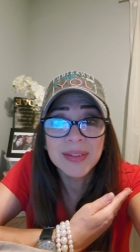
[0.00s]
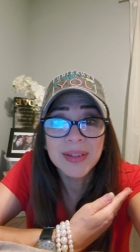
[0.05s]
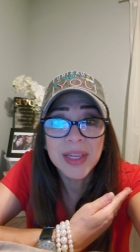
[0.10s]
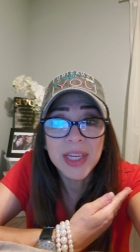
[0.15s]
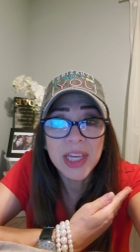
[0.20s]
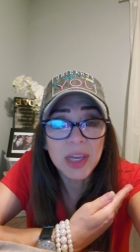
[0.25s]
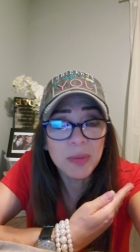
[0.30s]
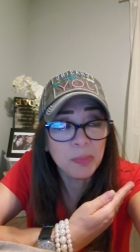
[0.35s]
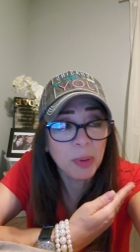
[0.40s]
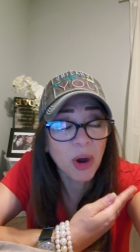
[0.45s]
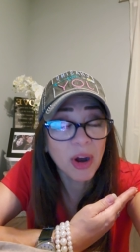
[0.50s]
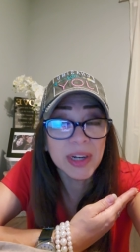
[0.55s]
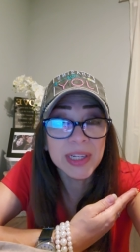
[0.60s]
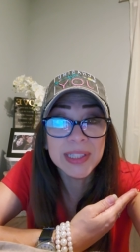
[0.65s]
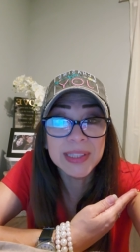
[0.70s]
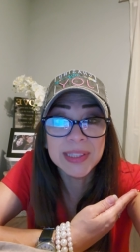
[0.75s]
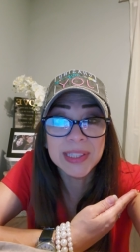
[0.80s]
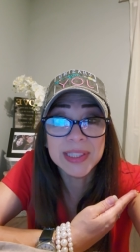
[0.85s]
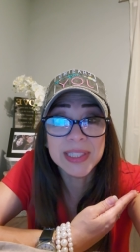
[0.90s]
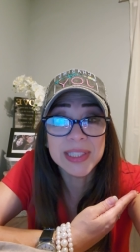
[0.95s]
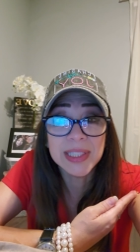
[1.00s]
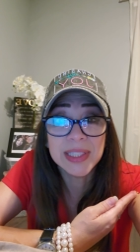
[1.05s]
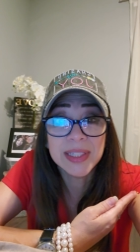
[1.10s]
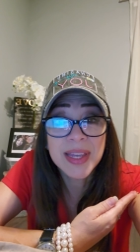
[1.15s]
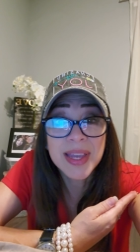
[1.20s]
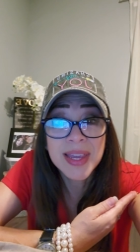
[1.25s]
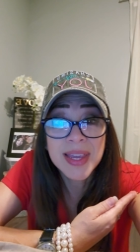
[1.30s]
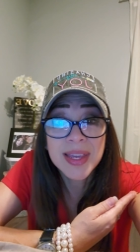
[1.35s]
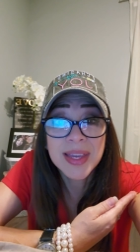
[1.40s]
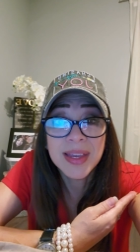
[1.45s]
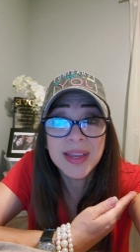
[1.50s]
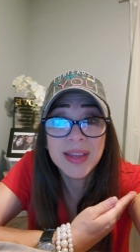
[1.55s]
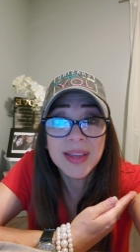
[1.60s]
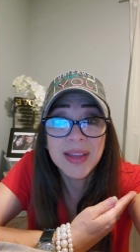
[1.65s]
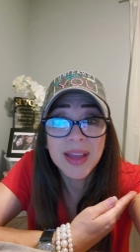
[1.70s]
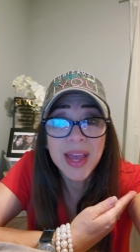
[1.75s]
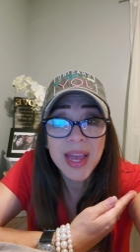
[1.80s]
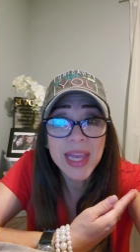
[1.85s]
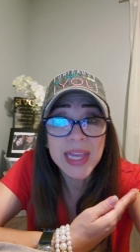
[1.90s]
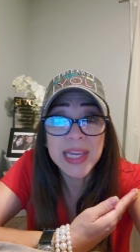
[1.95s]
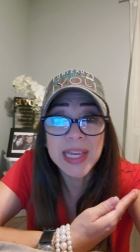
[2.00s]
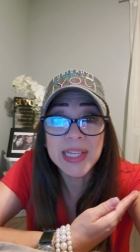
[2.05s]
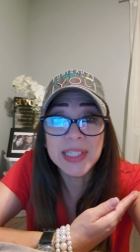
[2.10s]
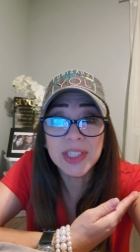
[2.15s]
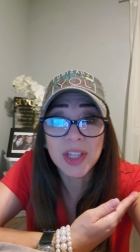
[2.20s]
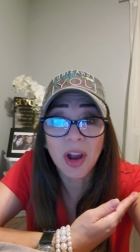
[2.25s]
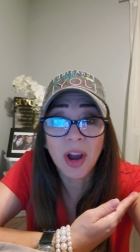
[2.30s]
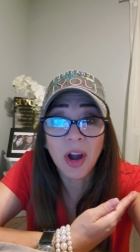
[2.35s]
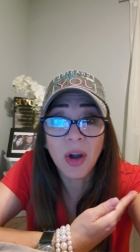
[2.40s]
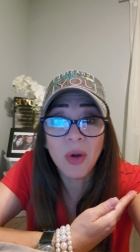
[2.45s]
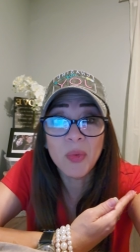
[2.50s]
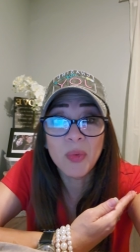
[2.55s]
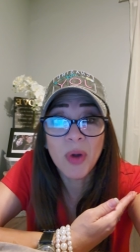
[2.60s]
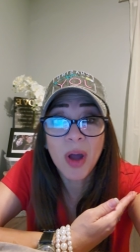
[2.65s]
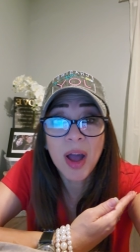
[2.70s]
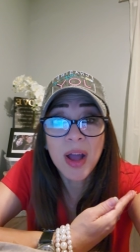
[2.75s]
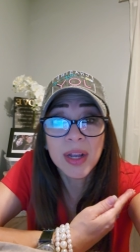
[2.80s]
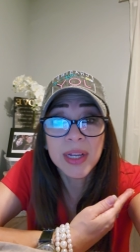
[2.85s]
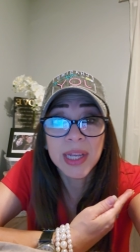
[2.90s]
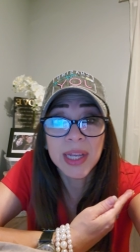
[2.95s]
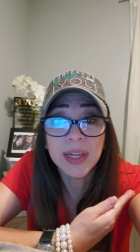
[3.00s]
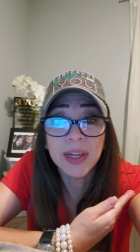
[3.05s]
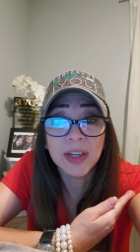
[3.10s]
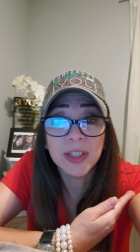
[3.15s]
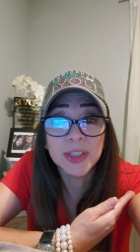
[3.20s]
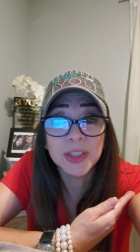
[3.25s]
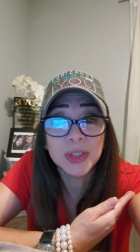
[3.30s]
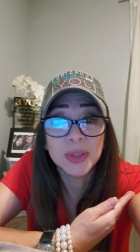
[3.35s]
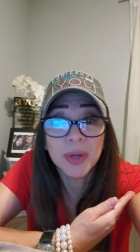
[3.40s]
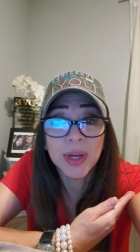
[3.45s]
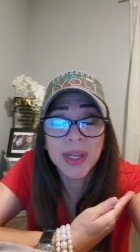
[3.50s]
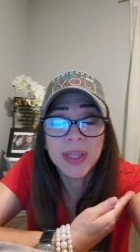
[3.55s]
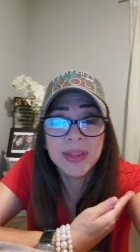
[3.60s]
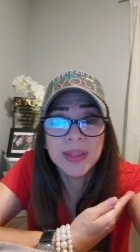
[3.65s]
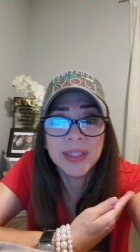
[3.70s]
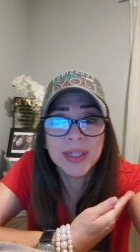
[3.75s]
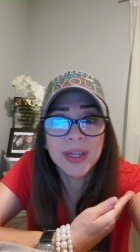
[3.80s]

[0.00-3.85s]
He parted the sea. He's our rock and our strength,